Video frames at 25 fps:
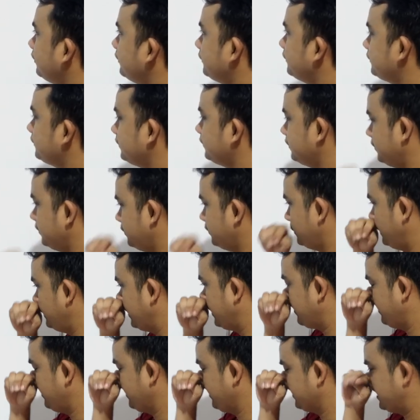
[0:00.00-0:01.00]
So,
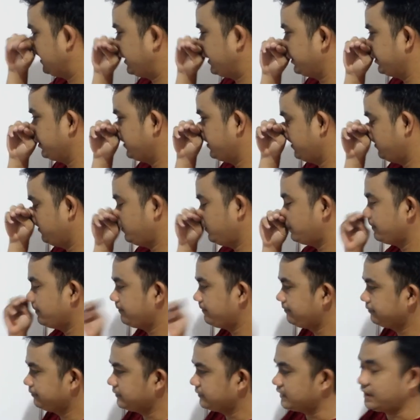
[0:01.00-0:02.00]
meron lang tayong
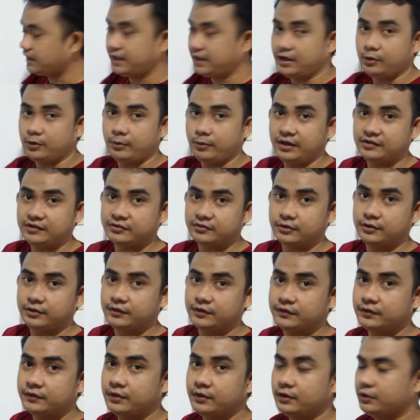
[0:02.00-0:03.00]
3
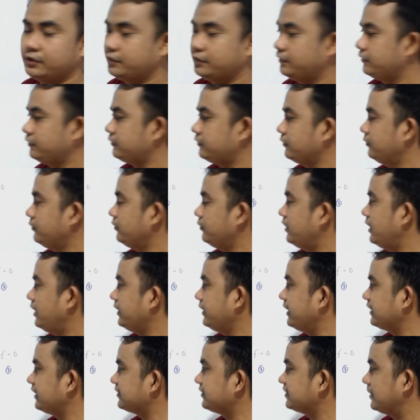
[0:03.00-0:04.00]
equations. So, ang
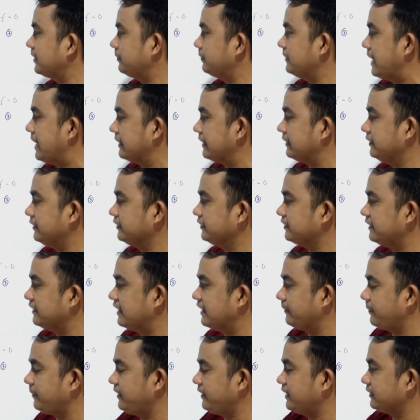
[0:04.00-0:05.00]
next step natin is
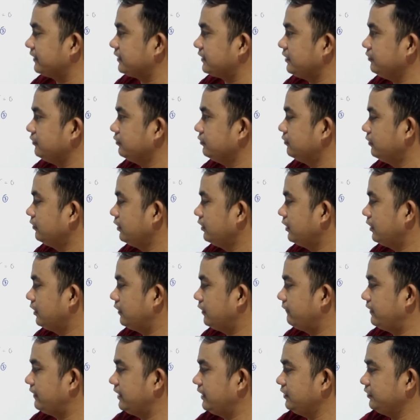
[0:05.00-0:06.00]
hanapin natin yung
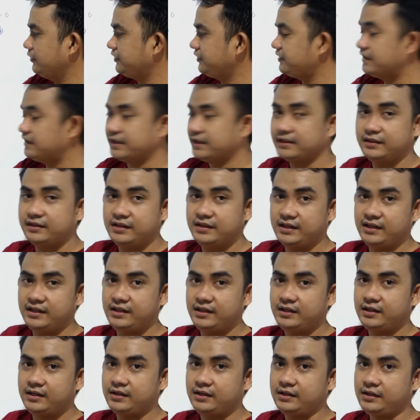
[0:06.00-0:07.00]
values ng b,
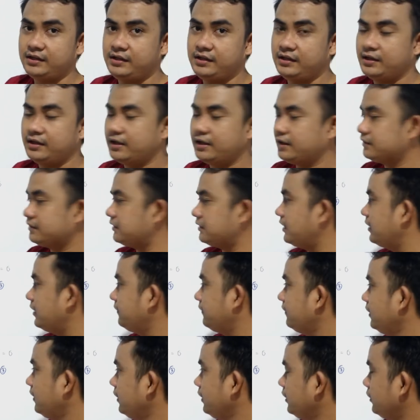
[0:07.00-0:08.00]
e, at
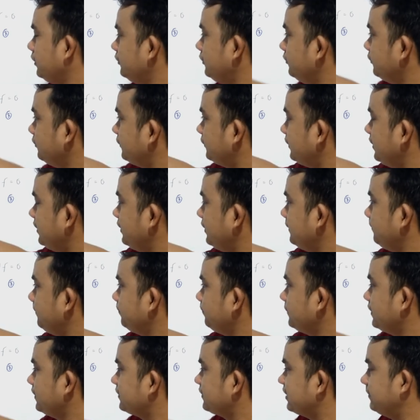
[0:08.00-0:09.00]
f
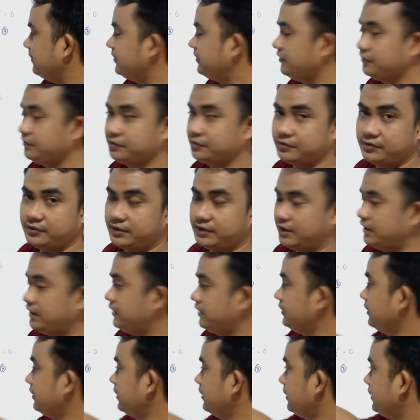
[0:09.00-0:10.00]
using substitution
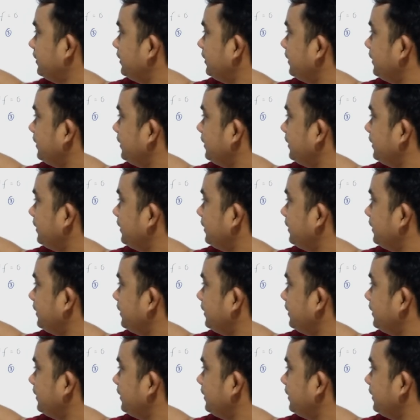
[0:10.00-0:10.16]
and